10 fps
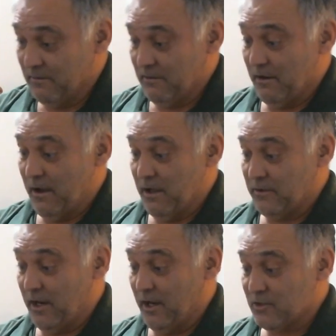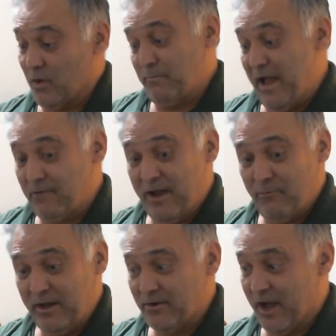Oh, there's one
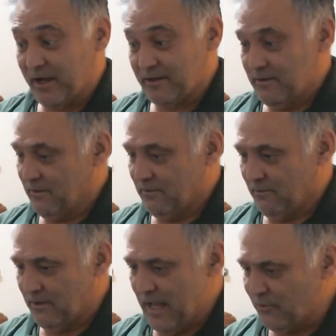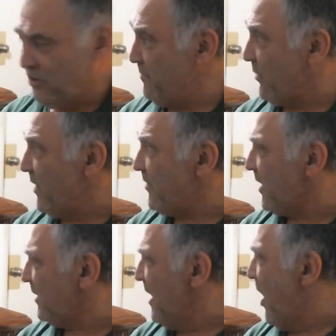rocket. Well, how do you make one
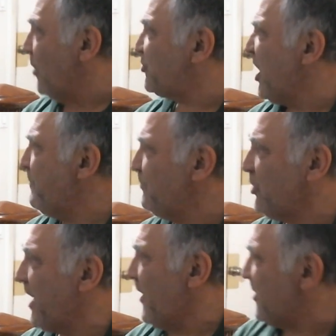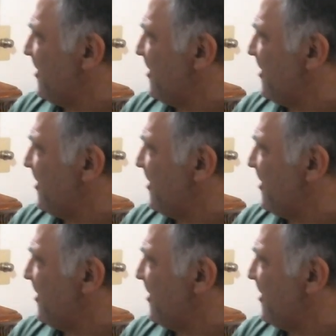rocket? I'll tape them together.